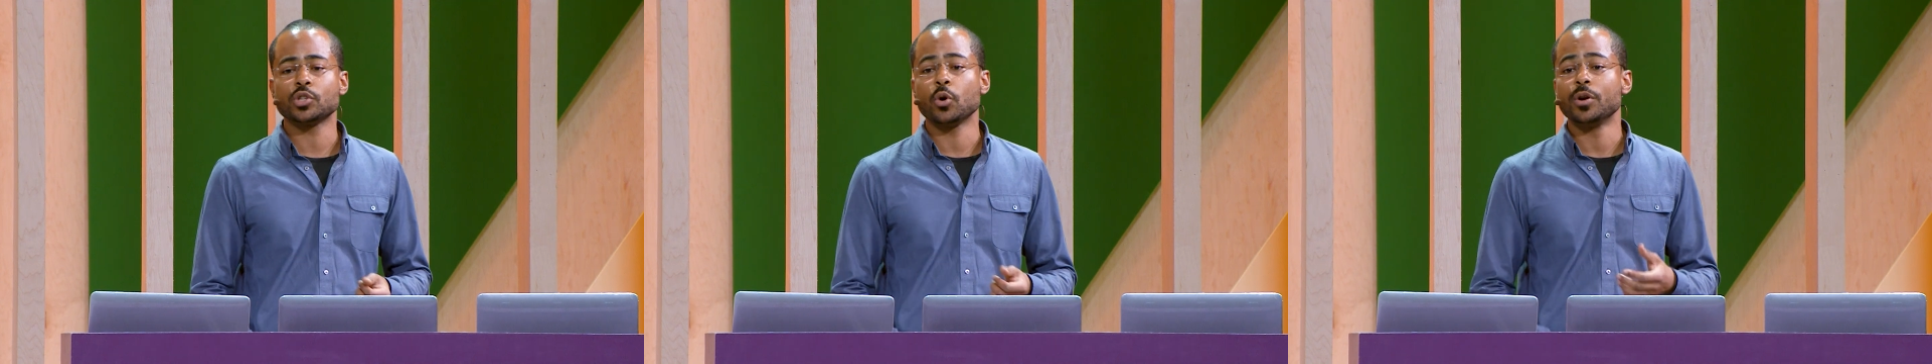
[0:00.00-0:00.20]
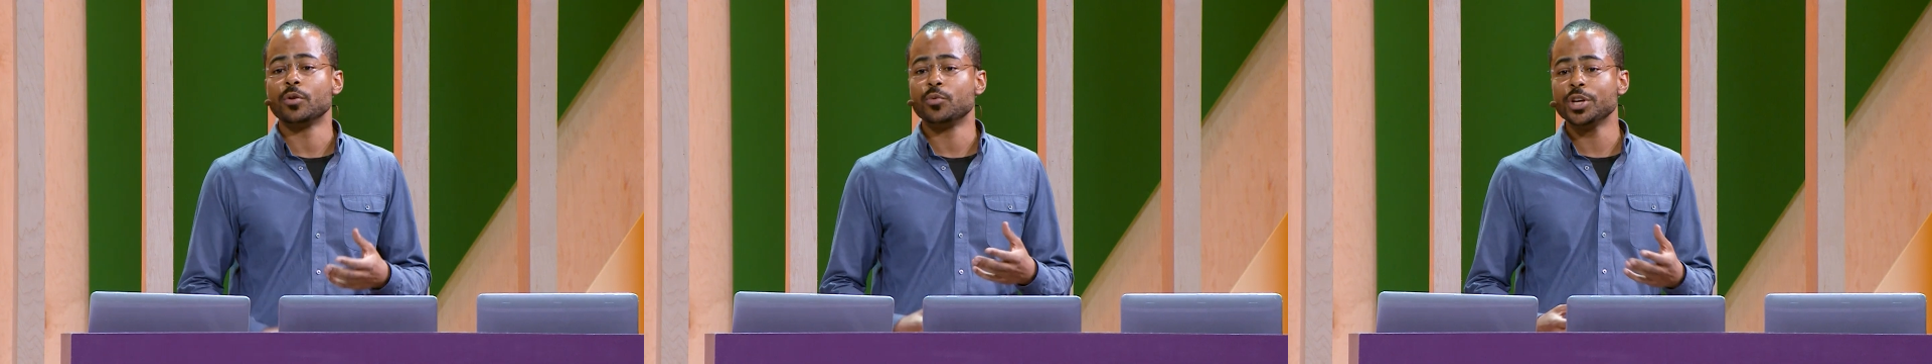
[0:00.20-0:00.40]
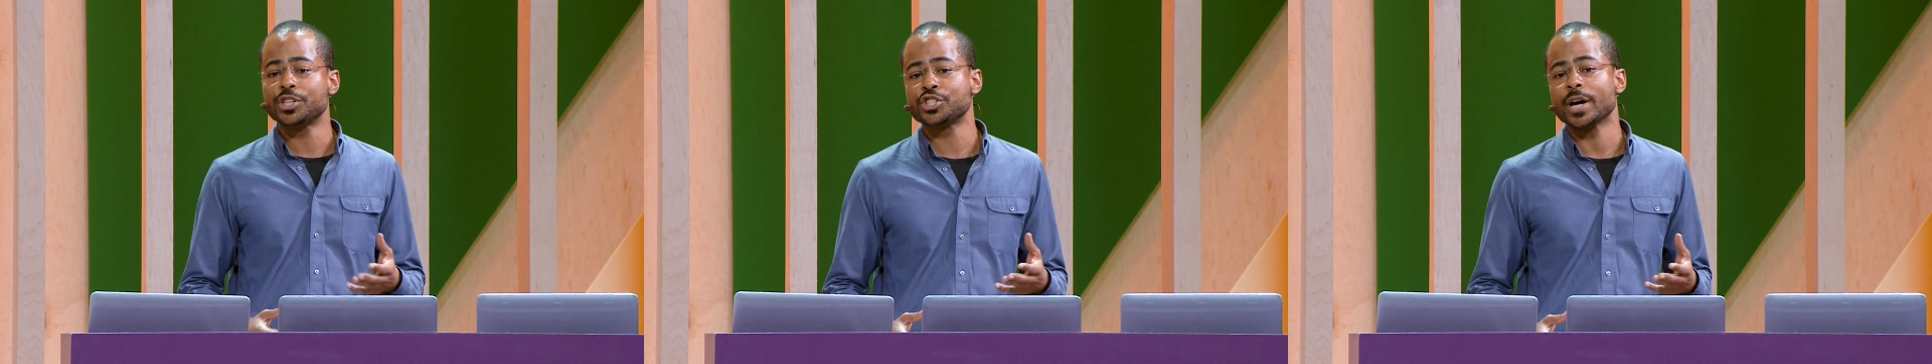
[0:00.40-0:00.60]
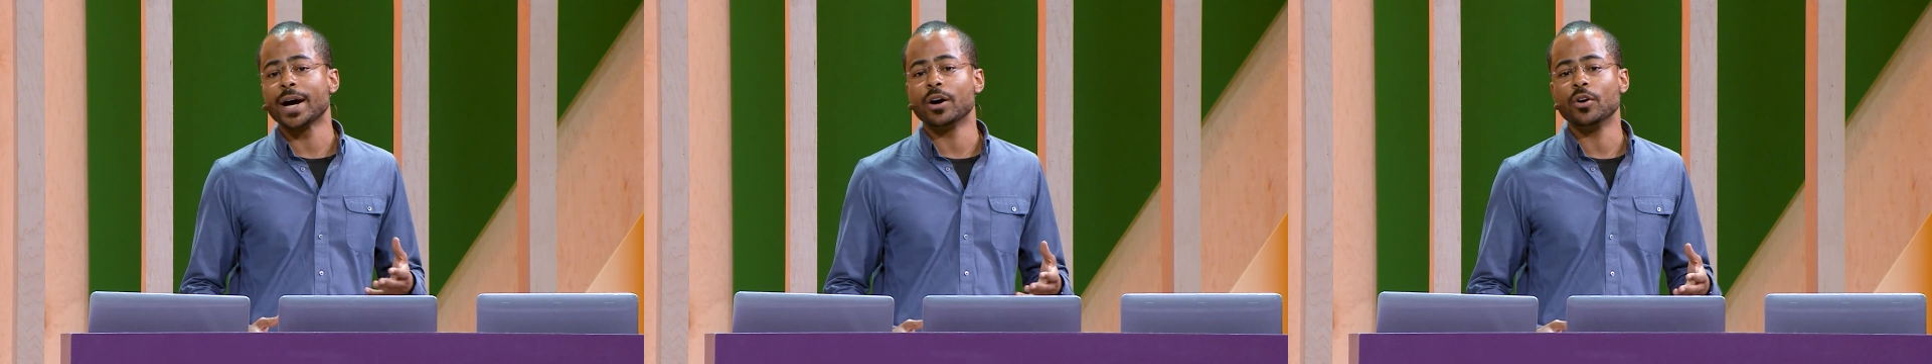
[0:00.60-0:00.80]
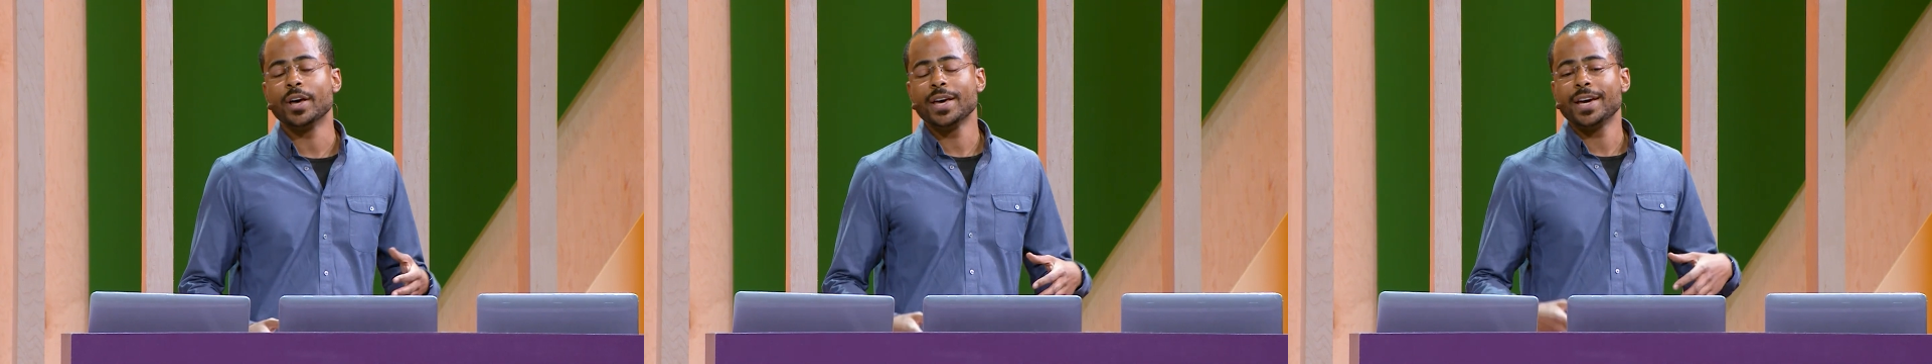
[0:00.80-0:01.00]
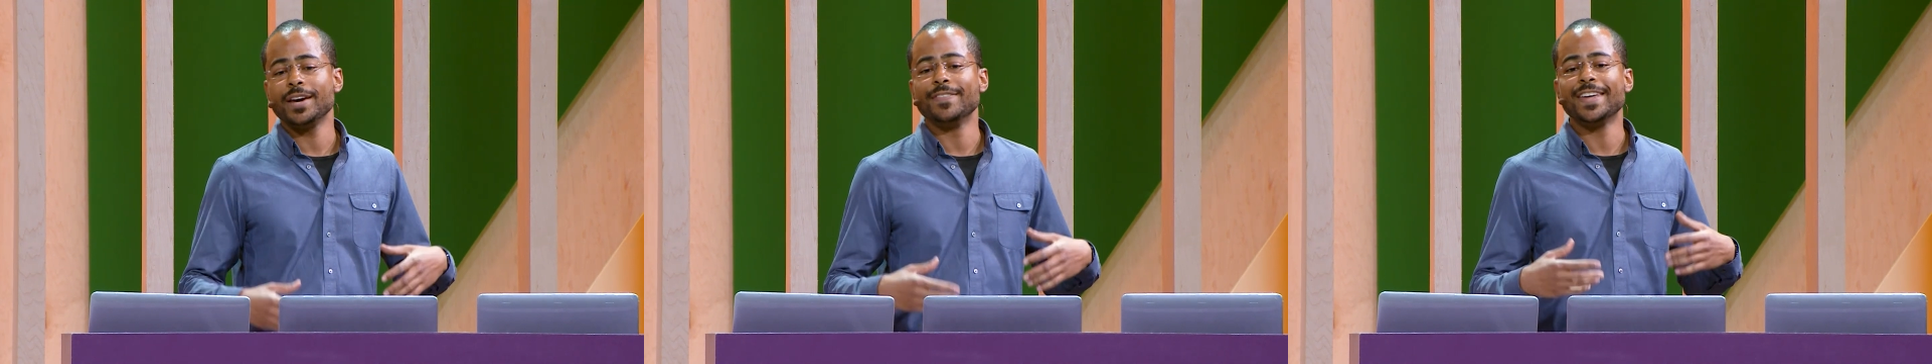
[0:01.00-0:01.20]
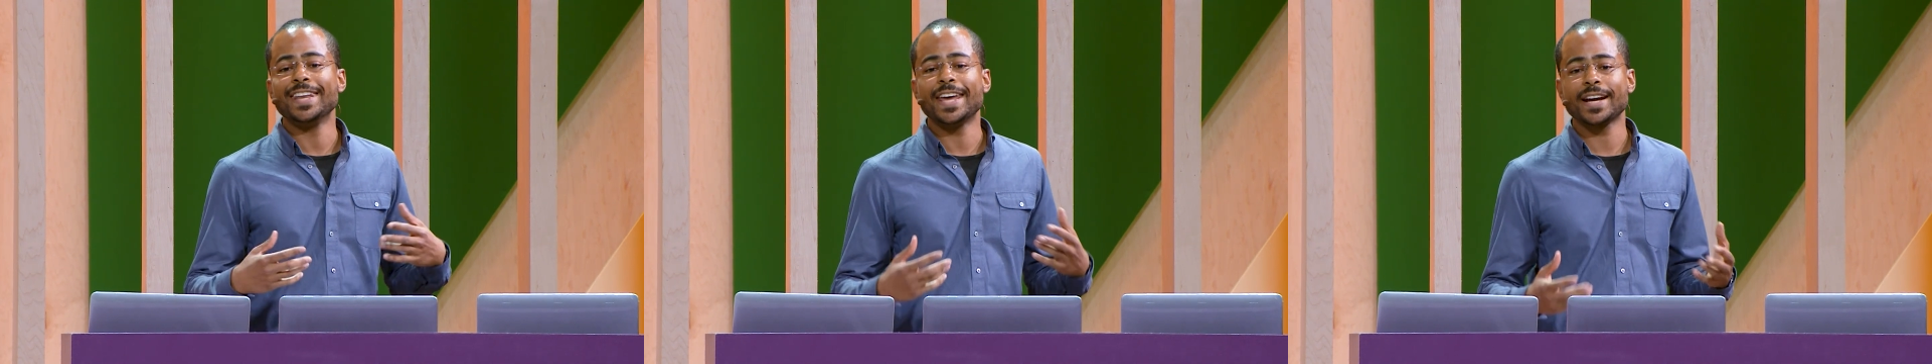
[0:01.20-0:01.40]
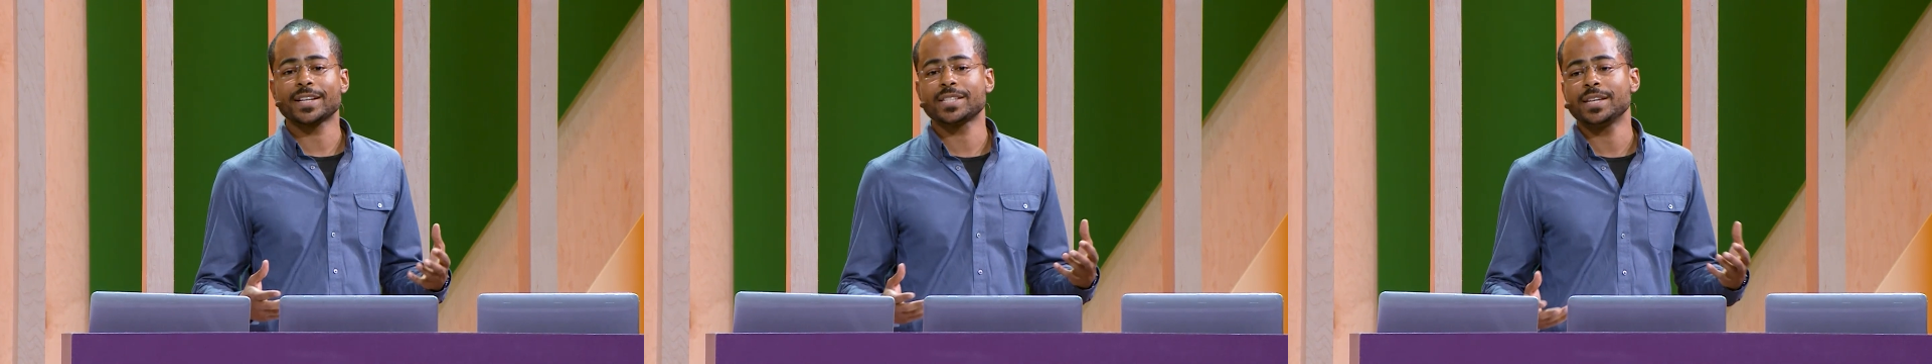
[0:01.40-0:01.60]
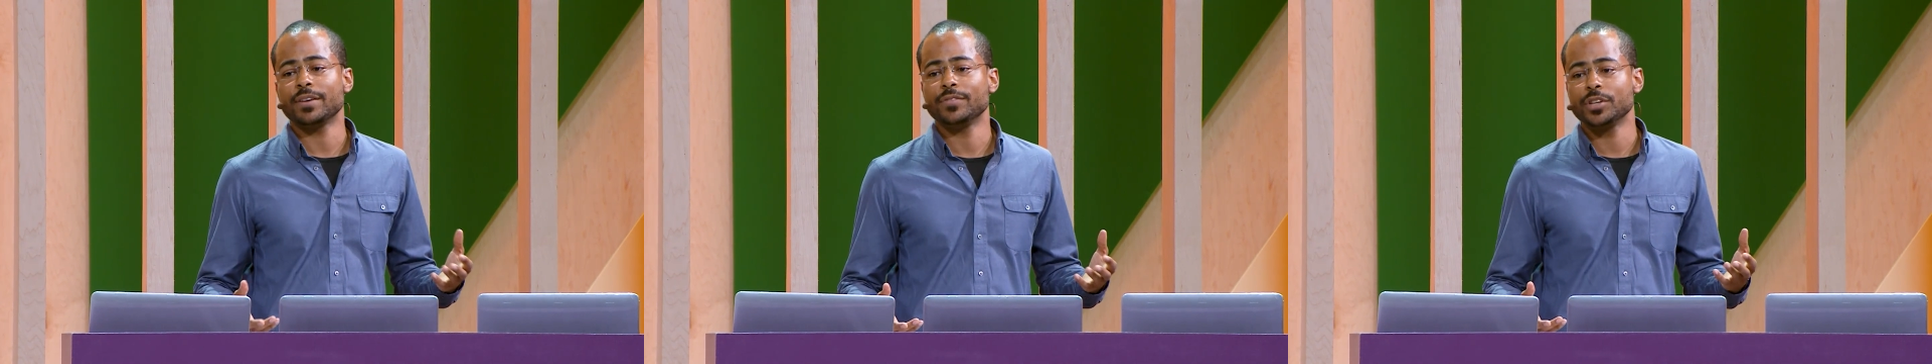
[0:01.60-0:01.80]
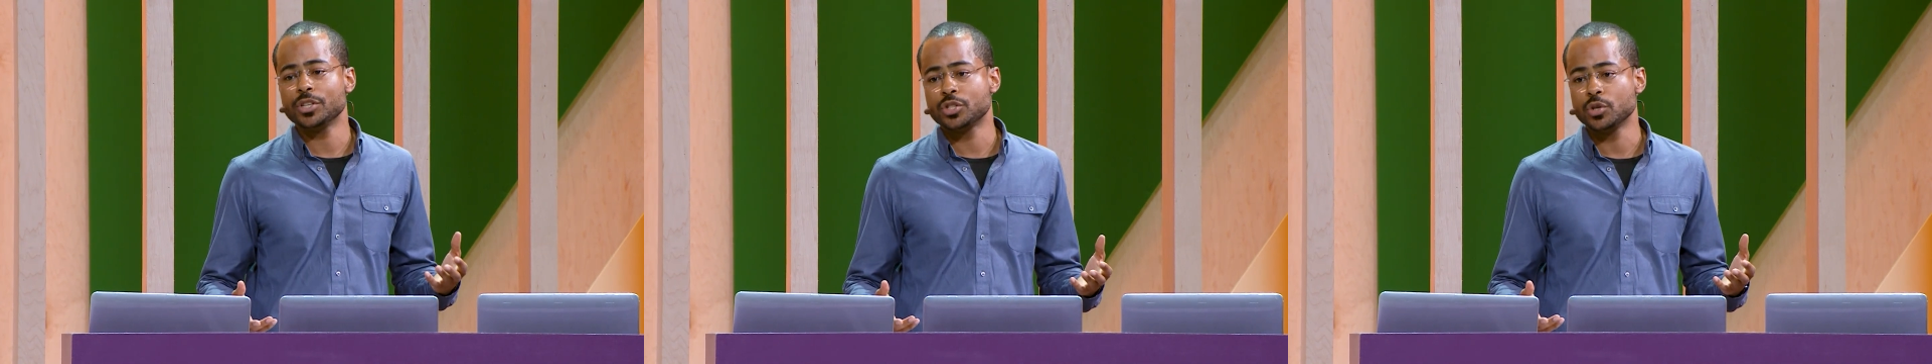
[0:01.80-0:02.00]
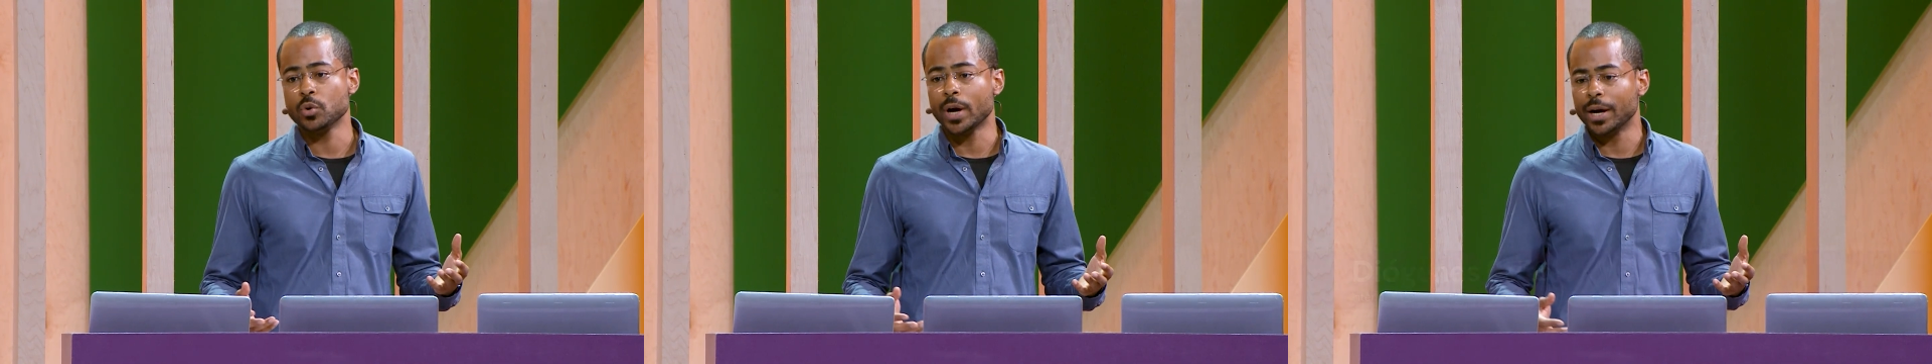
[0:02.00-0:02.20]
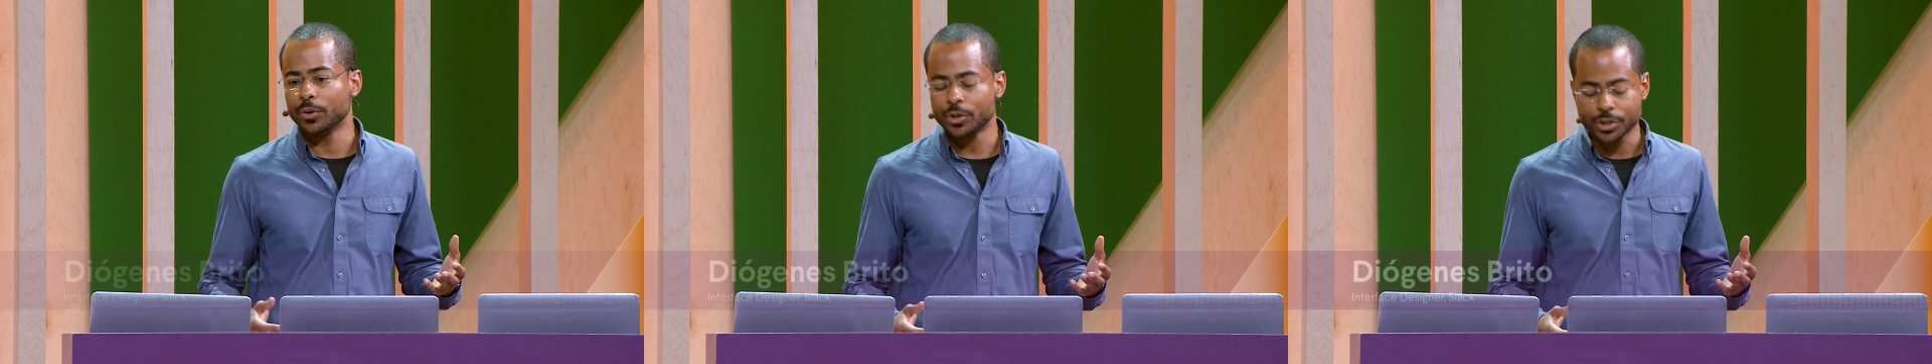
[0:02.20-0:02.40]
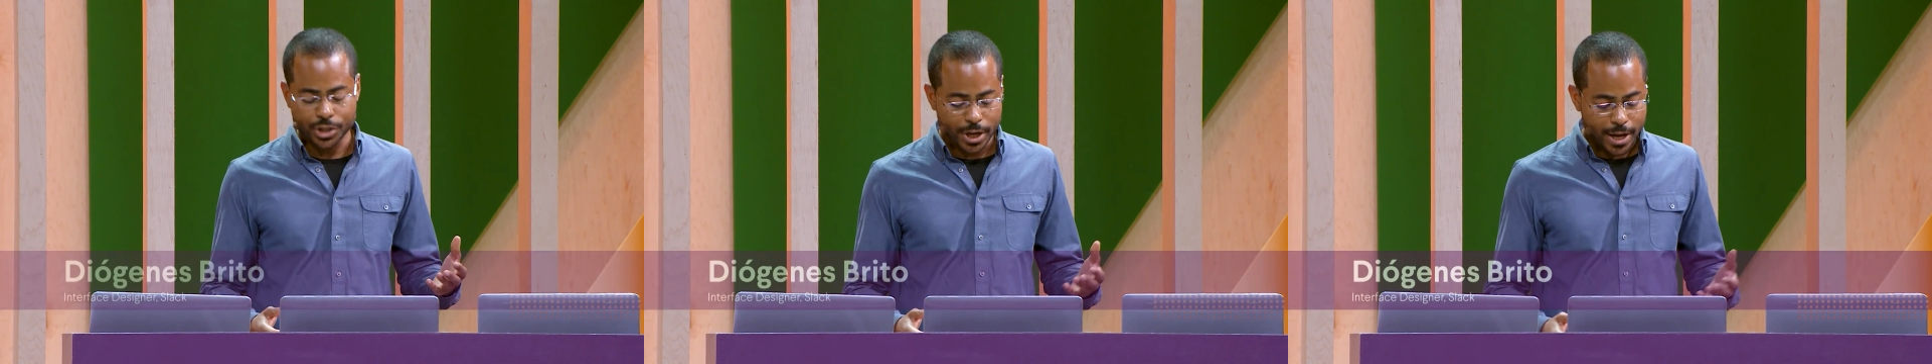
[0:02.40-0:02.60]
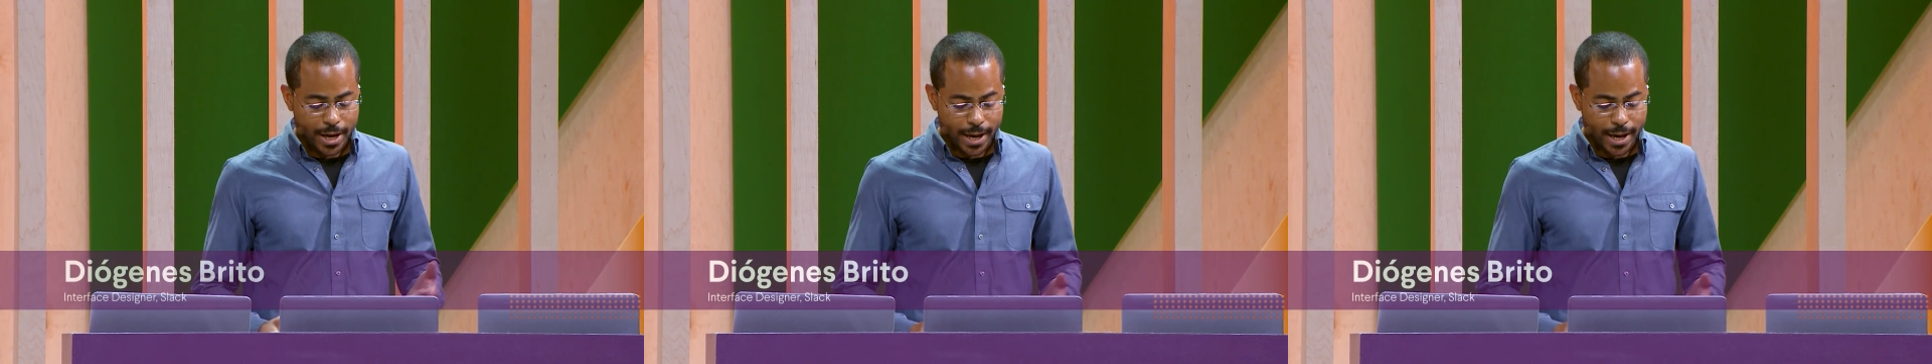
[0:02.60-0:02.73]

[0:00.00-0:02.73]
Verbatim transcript: is going to reach out in the next seventy-two hours,